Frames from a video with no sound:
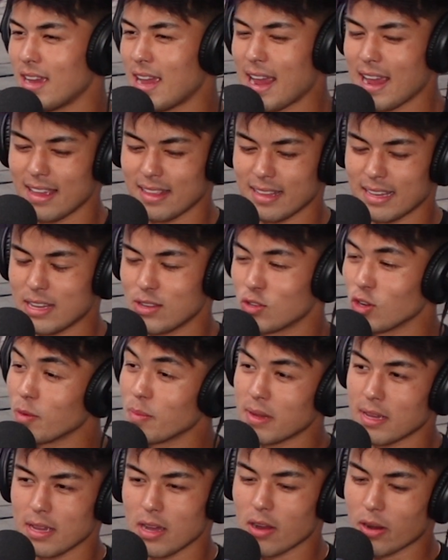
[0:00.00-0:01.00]
And like he told
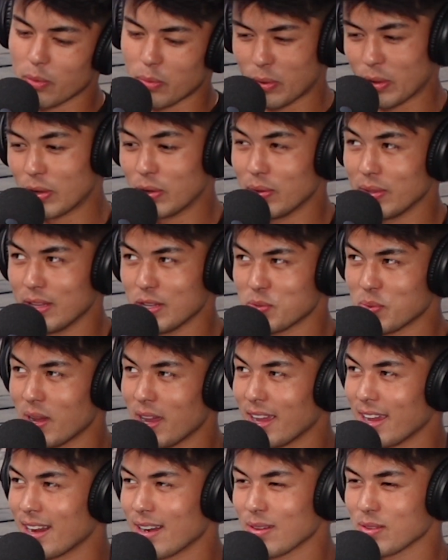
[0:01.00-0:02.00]
me, oh, we're gonna do it this
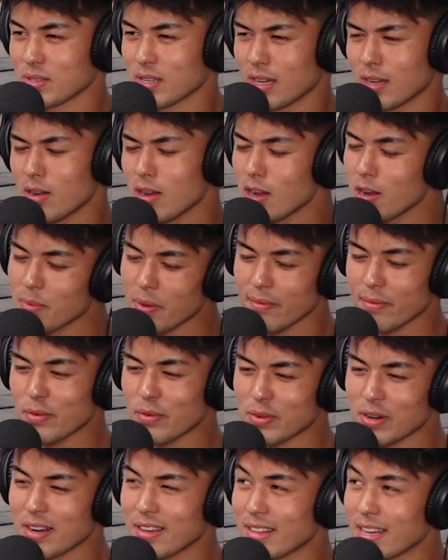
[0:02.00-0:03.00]
way, and I was like, oh, but I've never
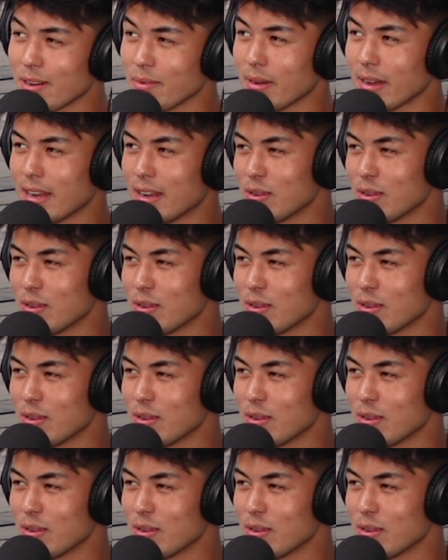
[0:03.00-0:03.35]
done it that way.